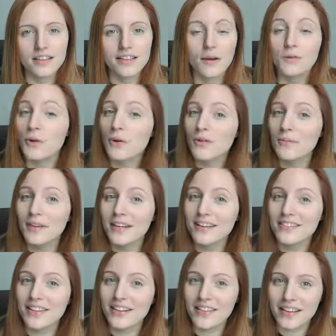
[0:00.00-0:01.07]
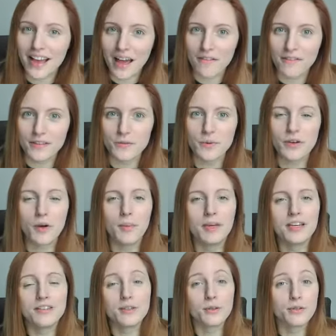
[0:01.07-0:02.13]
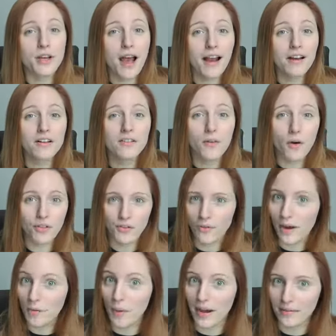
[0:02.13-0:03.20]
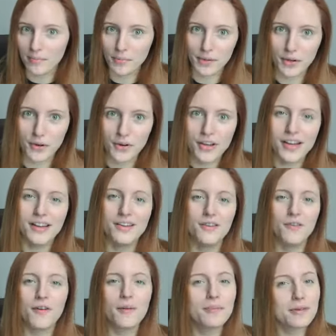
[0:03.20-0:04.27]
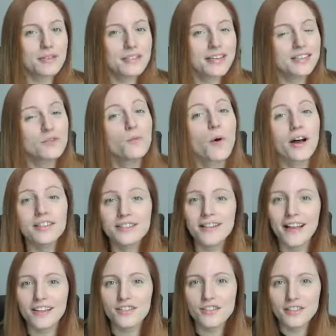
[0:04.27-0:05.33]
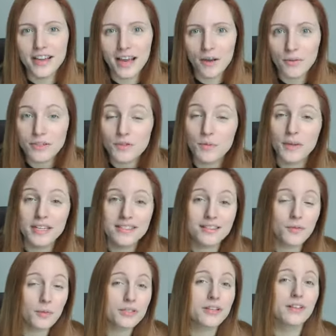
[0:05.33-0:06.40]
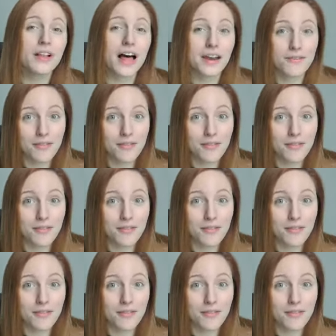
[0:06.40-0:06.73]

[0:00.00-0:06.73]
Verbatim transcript: Now don't immediately click out of this window because you're tired of all the red, white, and blue. November 6 was election day, which means there was a lot